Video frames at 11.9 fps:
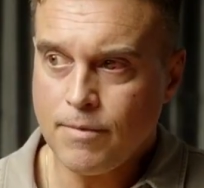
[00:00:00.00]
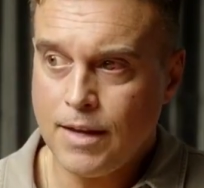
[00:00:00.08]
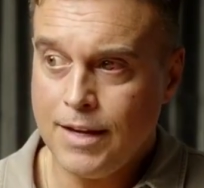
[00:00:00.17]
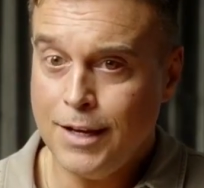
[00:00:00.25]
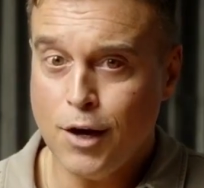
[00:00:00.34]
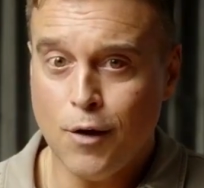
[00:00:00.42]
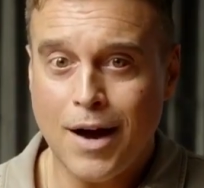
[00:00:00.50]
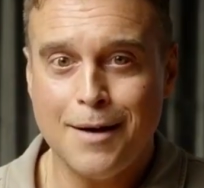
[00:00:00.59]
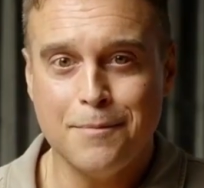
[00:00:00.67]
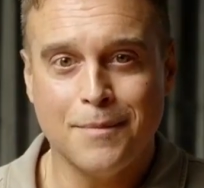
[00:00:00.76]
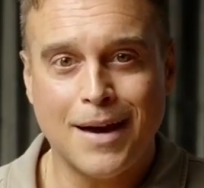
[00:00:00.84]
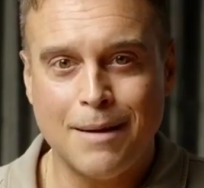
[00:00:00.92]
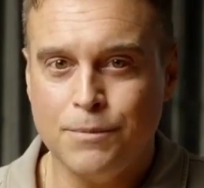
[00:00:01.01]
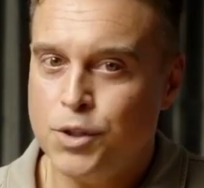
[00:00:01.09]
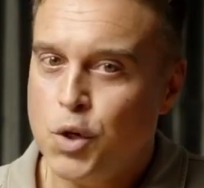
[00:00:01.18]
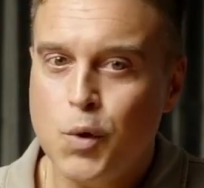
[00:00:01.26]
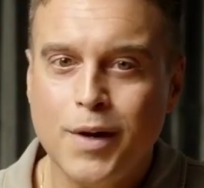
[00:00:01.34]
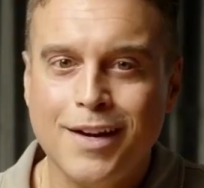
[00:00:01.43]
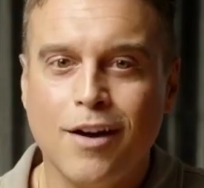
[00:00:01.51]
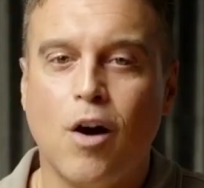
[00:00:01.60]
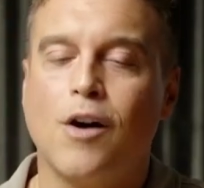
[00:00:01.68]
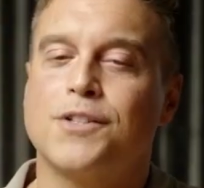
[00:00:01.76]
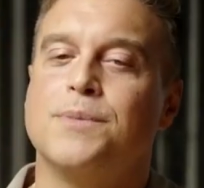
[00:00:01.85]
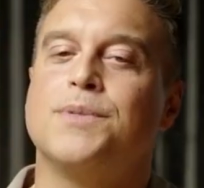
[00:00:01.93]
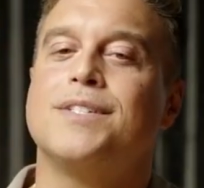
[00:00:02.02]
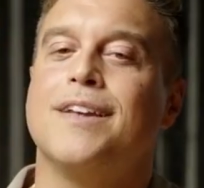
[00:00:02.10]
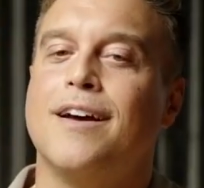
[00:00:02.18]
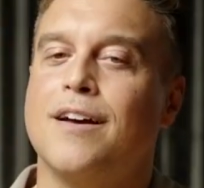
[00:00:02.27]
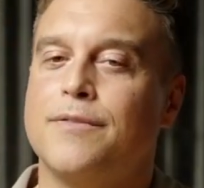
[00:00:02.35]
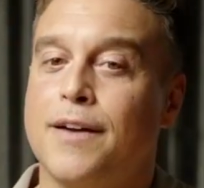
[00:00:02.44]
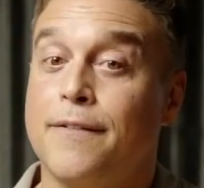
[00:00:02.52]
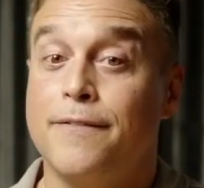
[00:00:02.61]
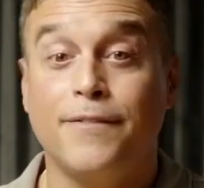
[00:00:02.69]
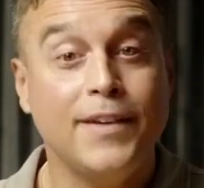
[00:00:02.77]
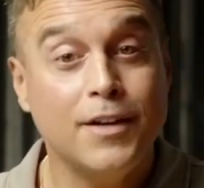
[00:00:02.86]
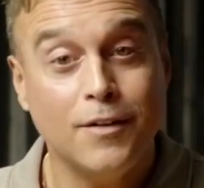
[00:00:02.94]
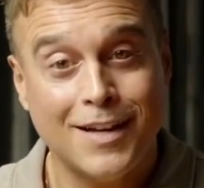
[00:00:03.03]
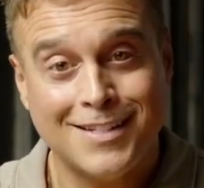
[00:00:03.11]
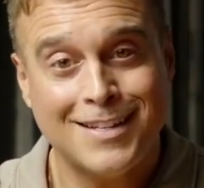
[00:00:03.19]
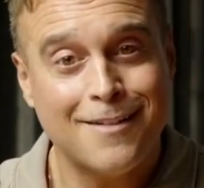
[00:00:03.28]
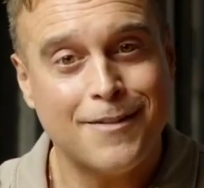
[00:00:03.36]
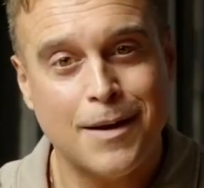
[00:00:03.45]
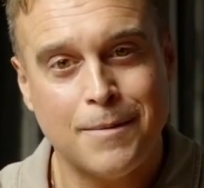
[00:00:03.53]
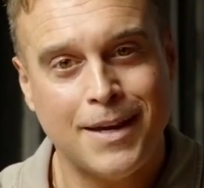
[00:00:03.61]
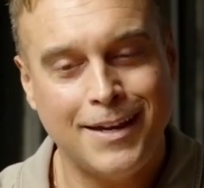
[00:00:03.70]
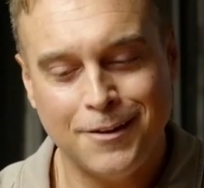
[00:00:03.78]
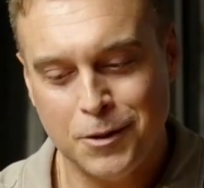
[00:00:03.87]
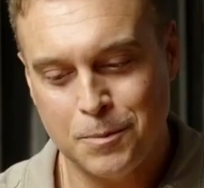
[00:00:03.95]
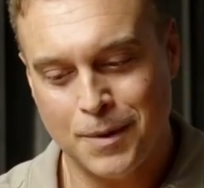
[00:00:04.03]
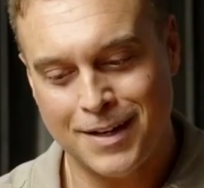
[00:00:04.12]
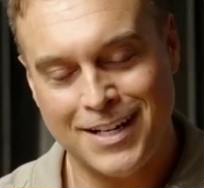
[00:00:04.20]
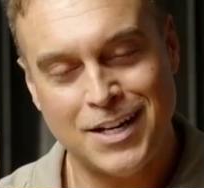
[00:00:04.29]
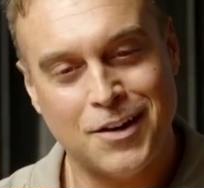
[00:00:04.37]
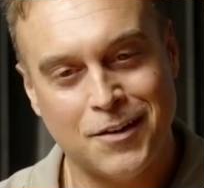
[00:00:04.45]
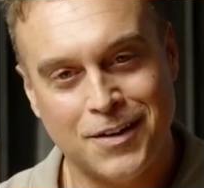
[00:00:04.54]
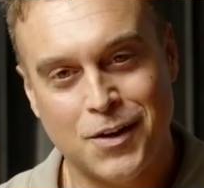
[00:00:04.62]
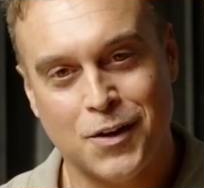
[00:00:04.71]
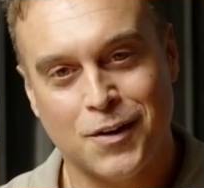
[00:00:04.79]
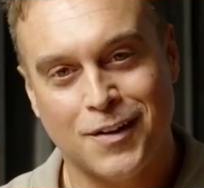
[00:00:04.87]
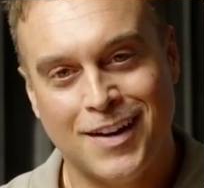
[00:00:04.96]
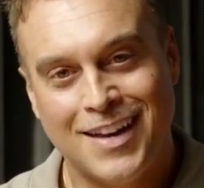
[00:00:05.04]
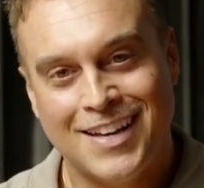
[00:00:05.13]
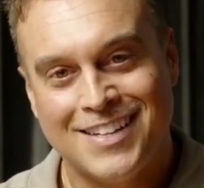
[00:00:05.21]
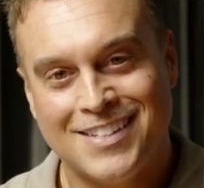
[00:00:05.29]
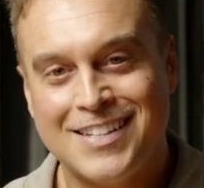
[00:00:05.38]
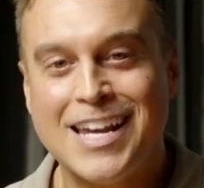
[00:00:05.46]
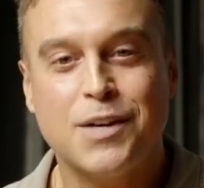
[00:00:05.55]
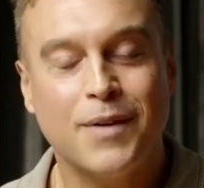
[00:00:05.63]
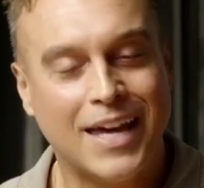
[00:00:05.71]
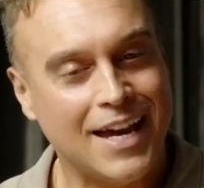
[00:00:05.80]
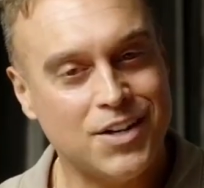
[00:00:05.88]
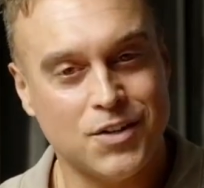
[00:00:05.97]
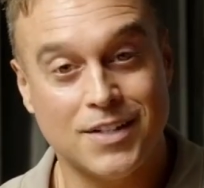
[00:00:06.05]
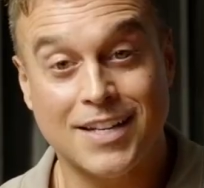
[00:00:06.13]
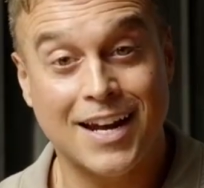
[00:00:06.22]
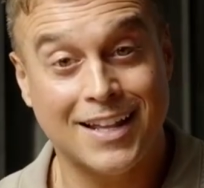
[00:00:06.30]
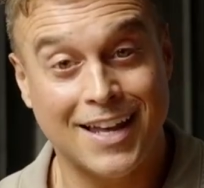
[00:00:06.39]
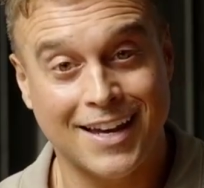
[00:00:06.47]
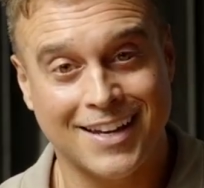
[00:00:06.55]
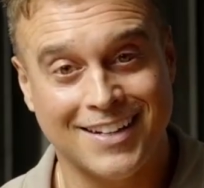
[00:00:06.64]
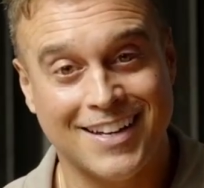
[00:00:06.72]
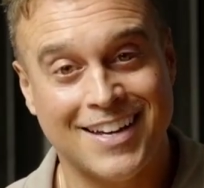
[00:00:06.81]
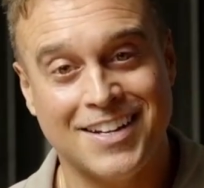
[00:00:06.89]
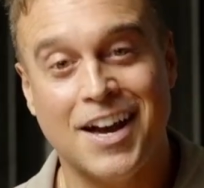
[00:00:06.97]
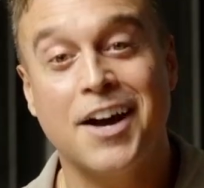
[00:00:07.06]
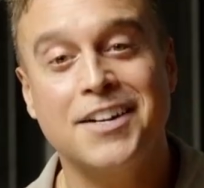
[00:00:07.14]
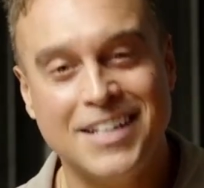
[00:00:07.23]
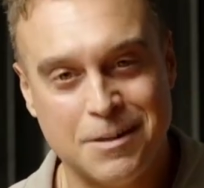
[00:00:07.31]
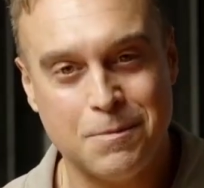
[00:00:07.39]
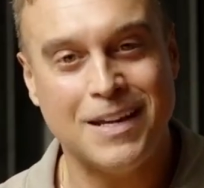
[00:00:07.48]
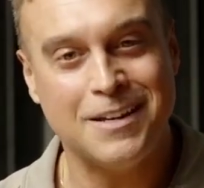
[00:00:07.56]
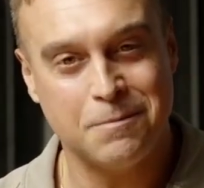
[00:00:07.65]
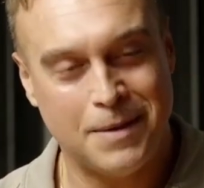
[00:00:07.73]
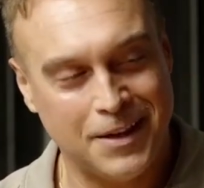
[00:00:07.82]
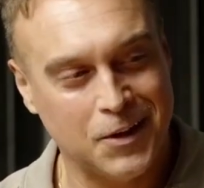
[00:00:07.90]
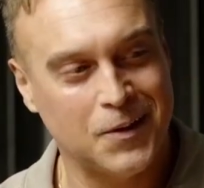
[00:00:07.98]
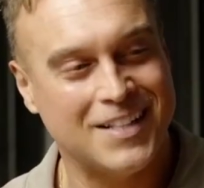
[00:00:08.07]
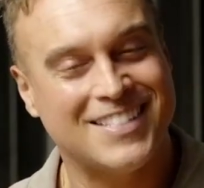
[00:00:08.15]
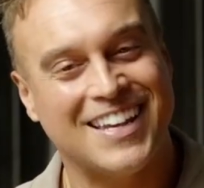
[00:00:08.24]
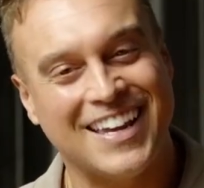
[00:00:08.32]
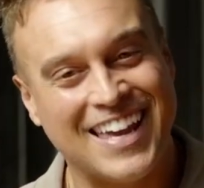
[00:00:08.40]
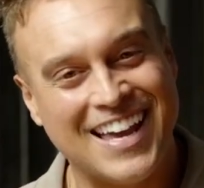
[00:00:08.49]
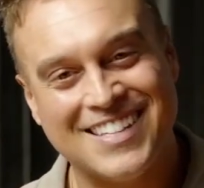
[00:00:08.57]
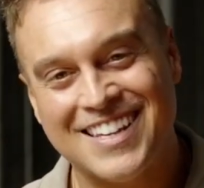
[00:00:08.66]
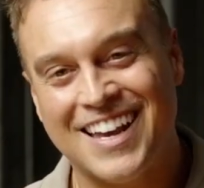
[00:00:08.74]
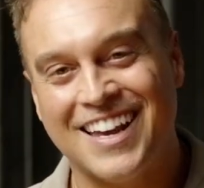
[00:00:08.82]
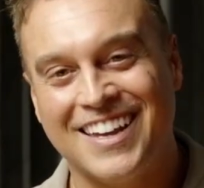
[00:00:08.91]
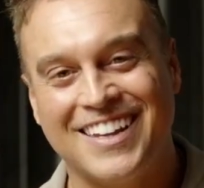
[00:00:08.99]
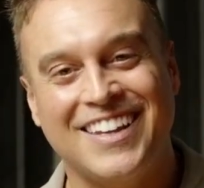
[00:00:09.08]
I'm doing awesome stuff. I feel as if I'm healed, but your sanctification is kind of like an onion being peeled. It's like as I